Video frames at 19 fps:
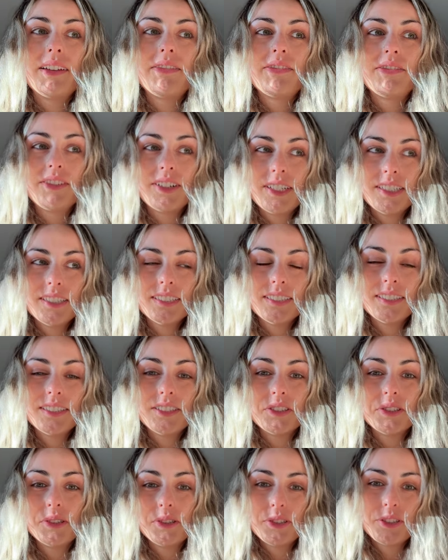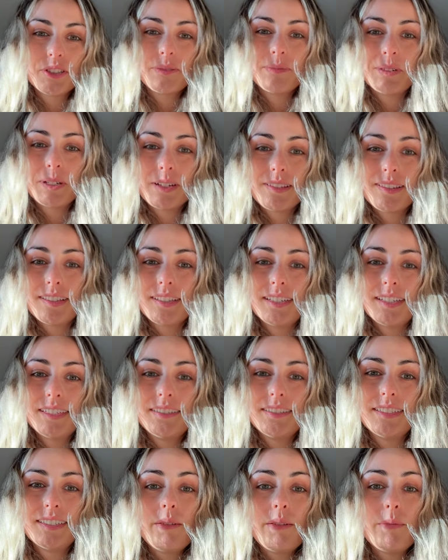first ultra
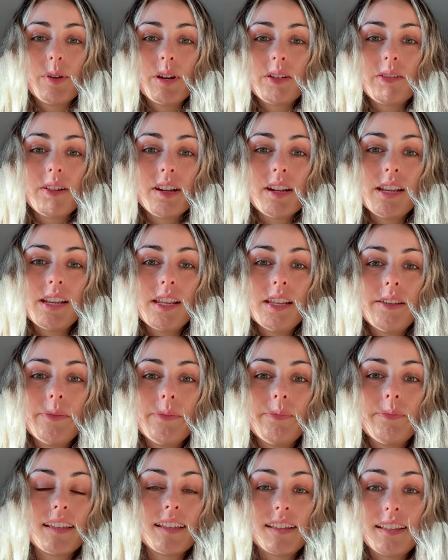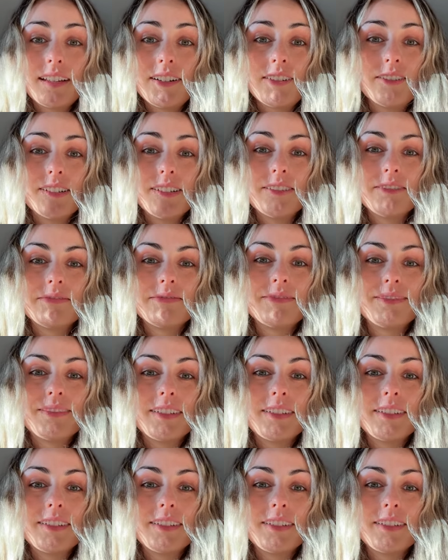marathon. Am I ready? I don't know.